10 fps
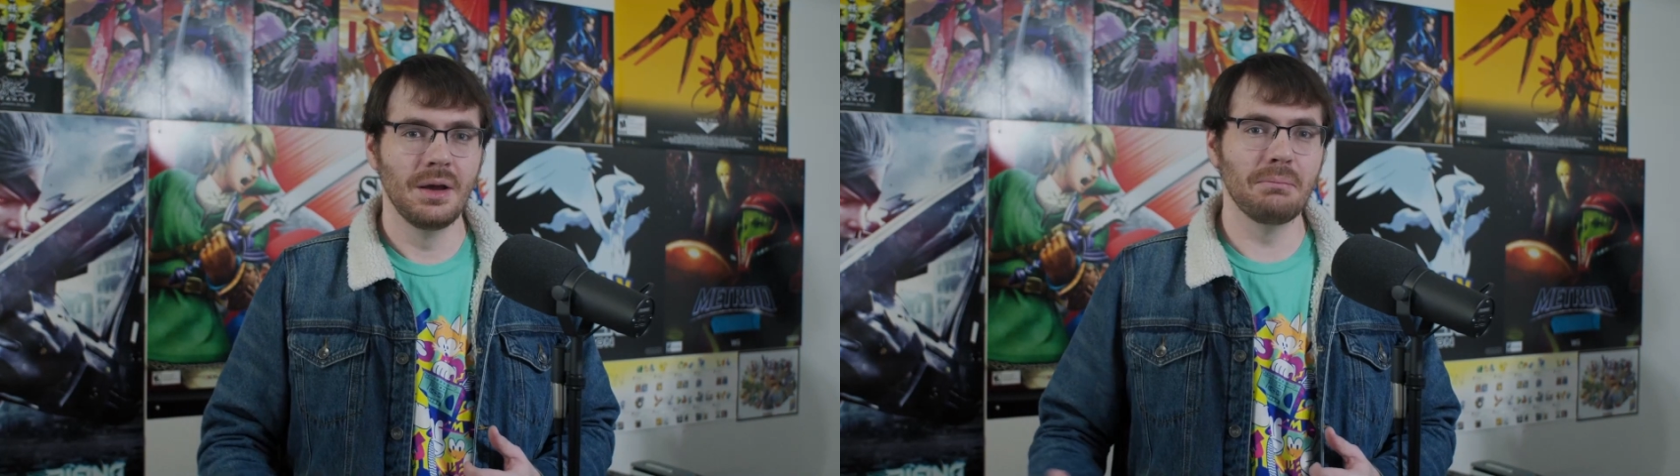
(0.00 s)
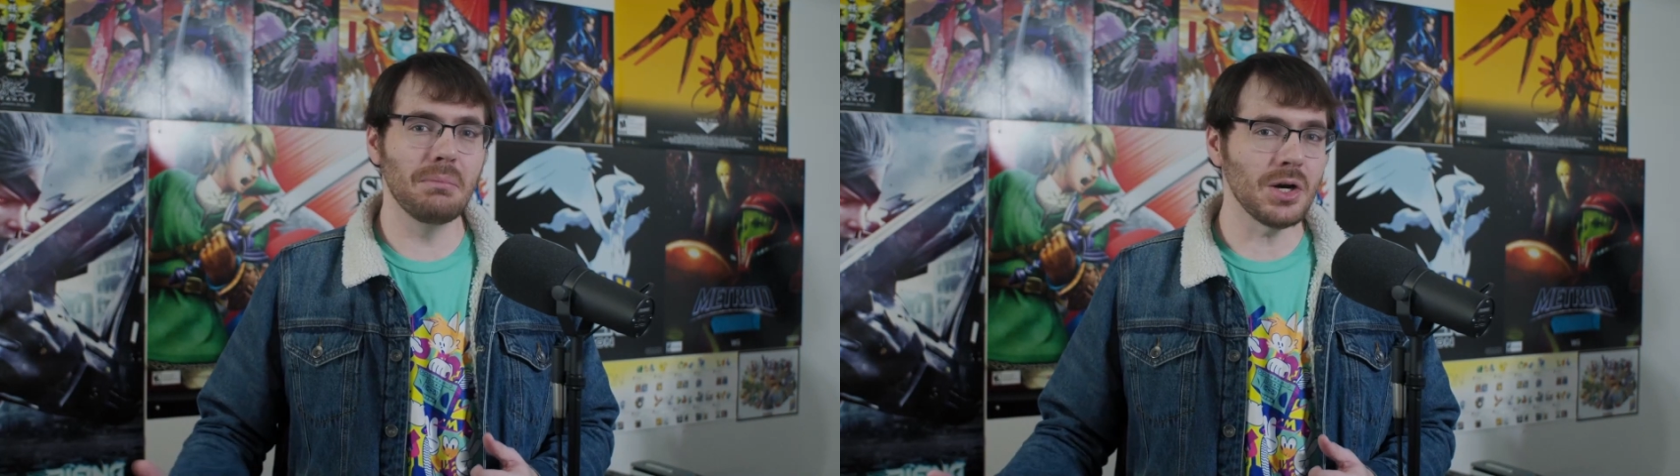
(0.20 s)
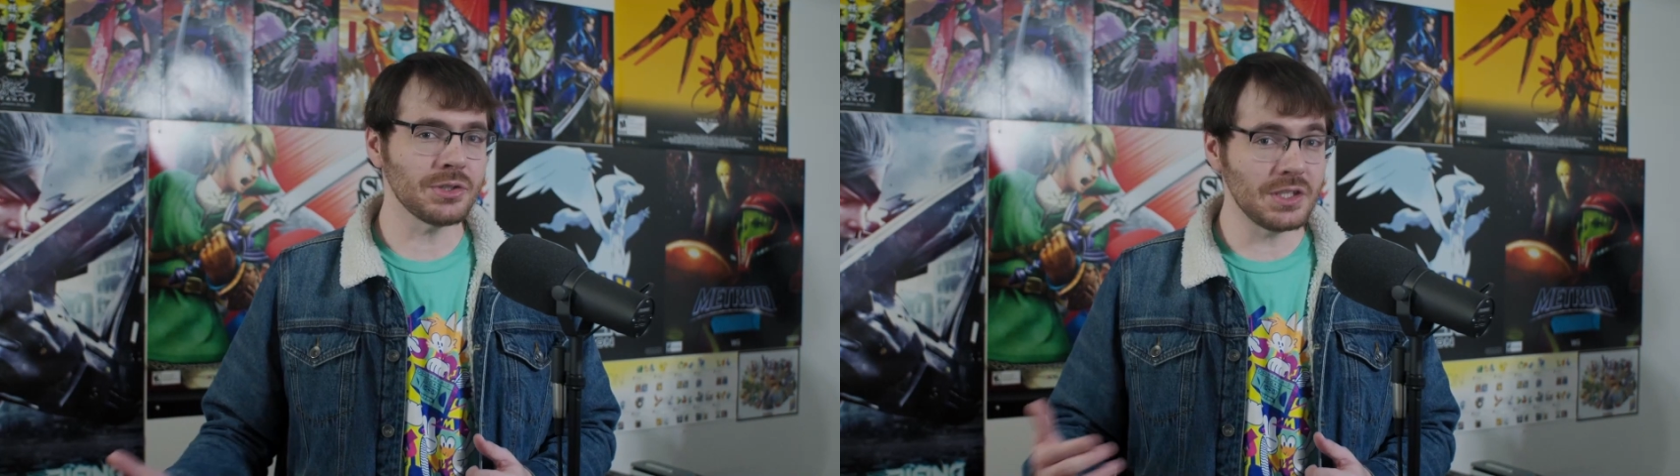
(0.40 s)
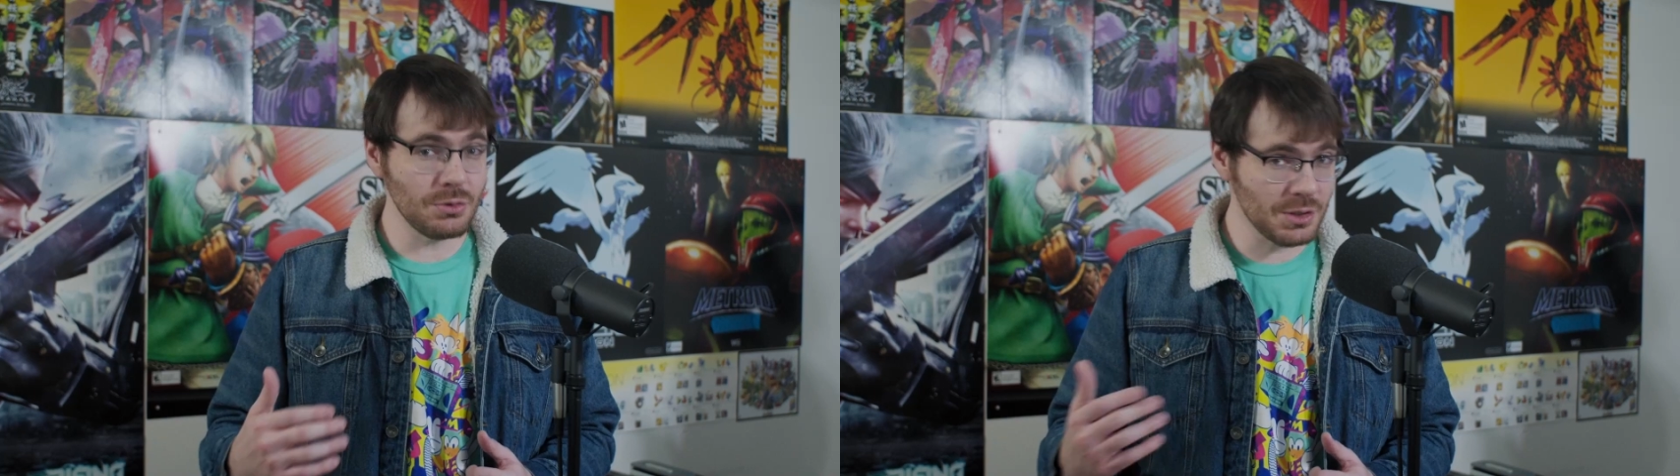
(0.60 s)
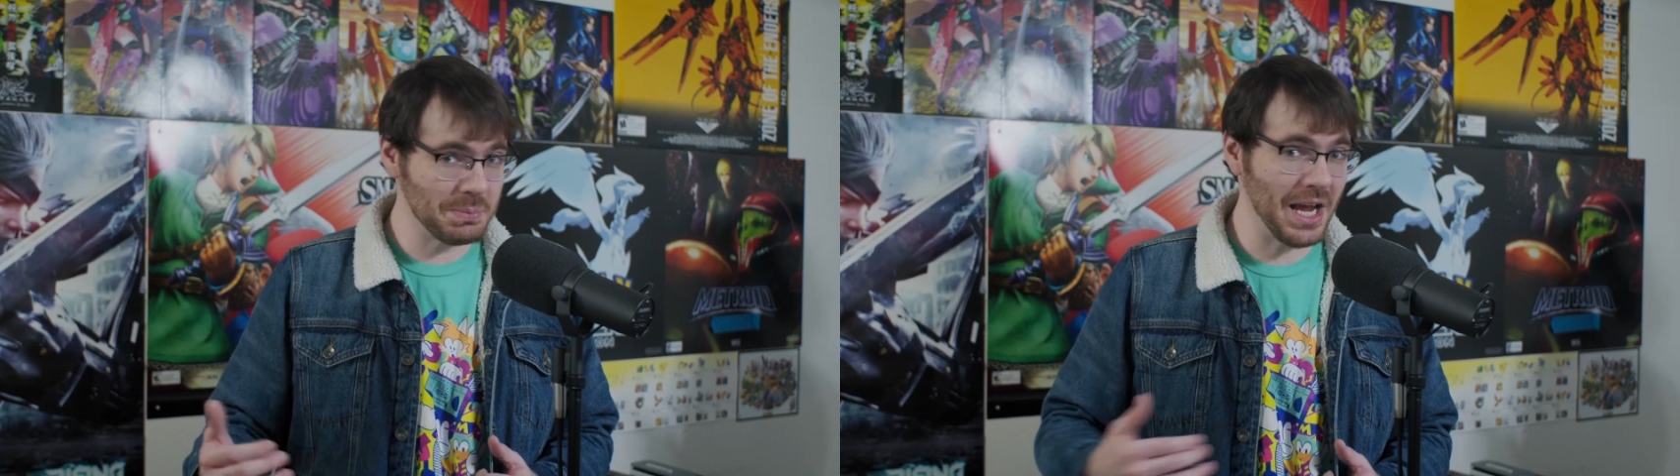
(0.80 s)
Most
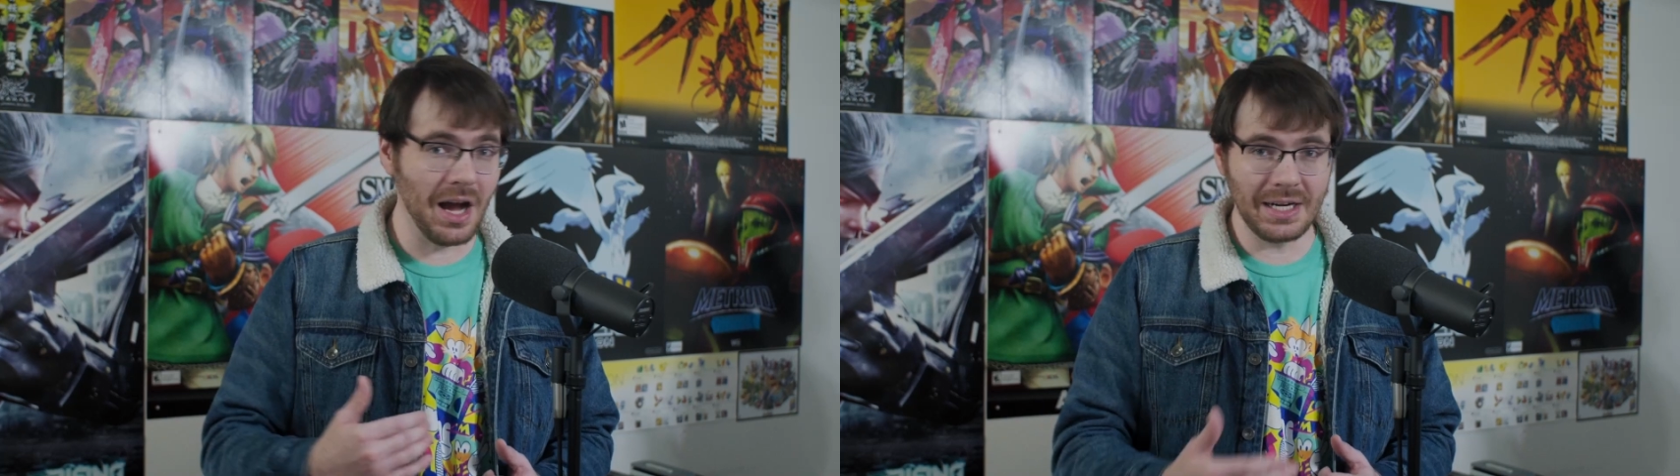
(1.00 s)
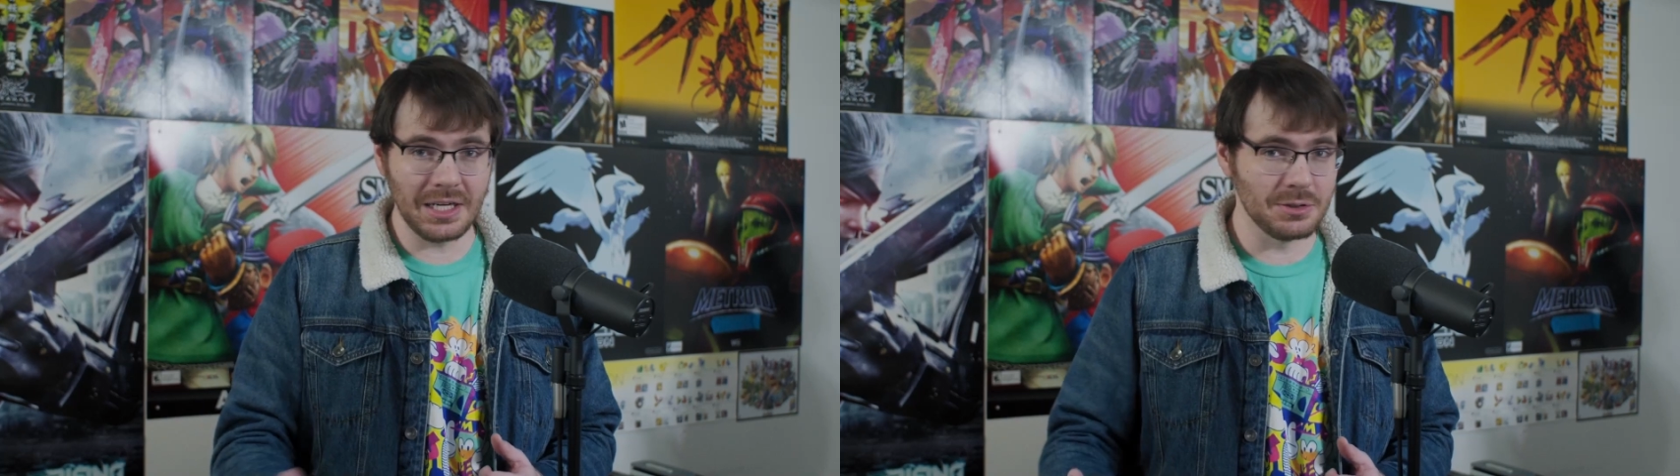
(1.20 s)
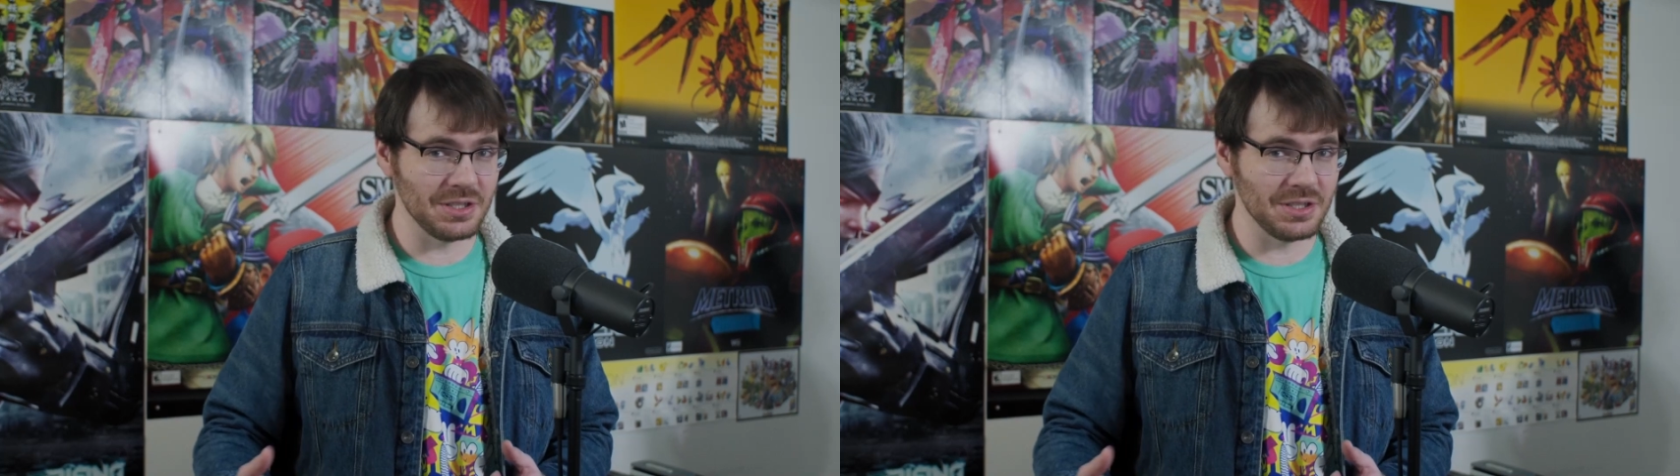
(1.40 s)
USB audio